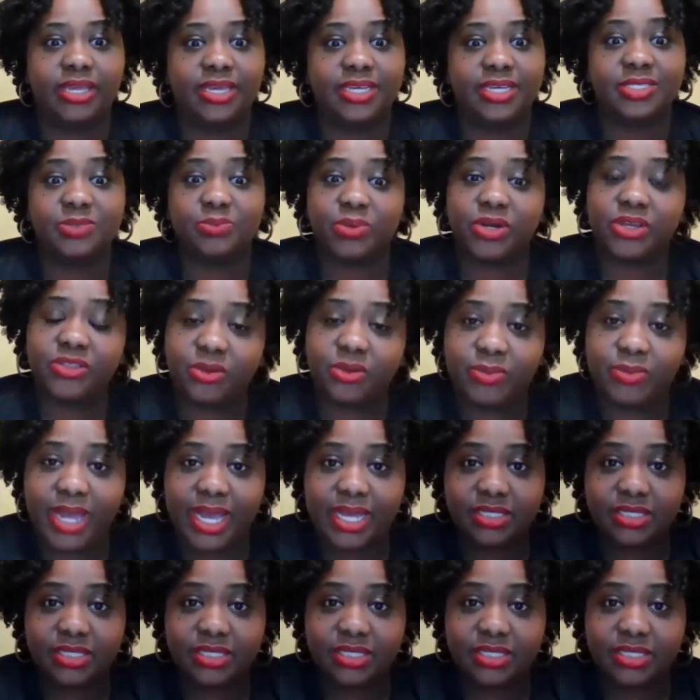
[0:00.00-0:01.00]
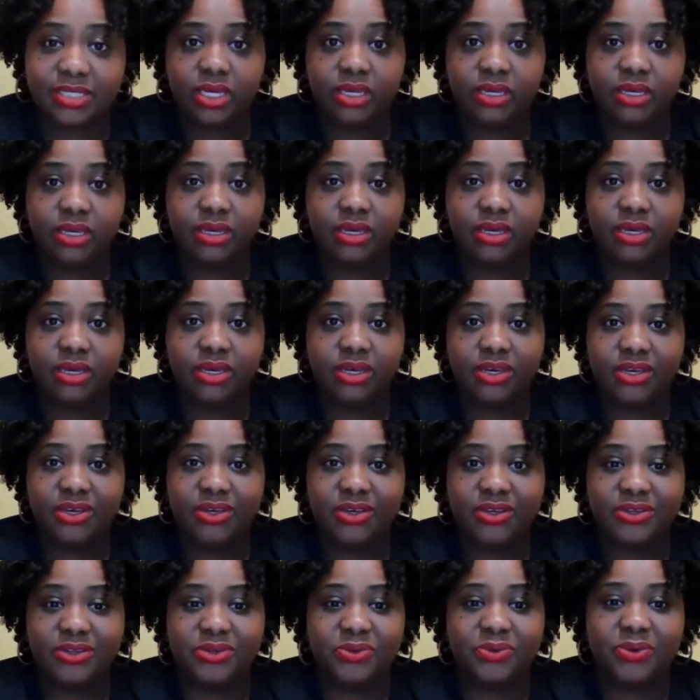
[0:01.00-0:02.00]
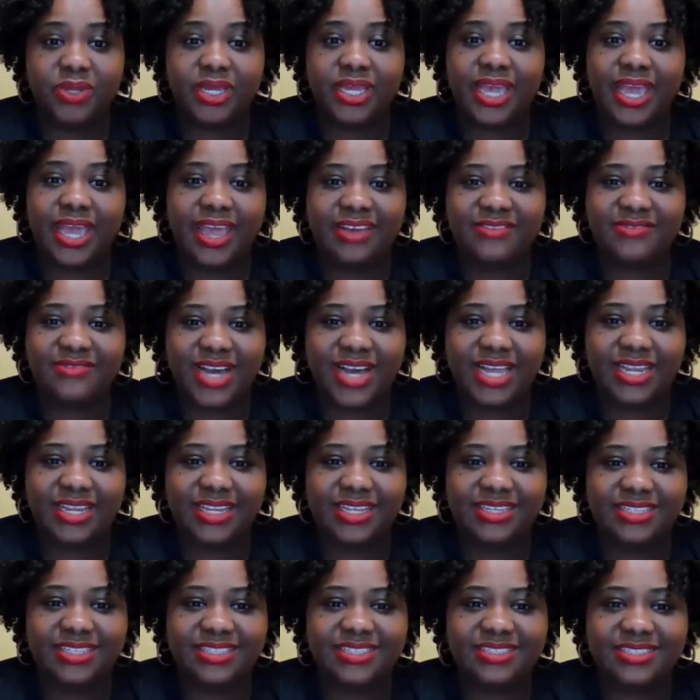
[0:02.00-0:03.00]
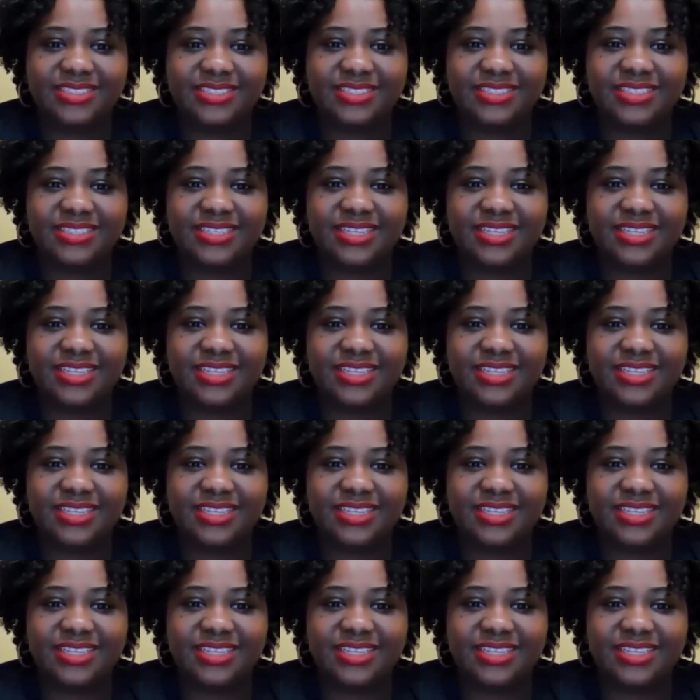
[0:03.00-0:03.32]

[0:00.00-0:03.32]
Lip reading: his brother passed away due to gang violence,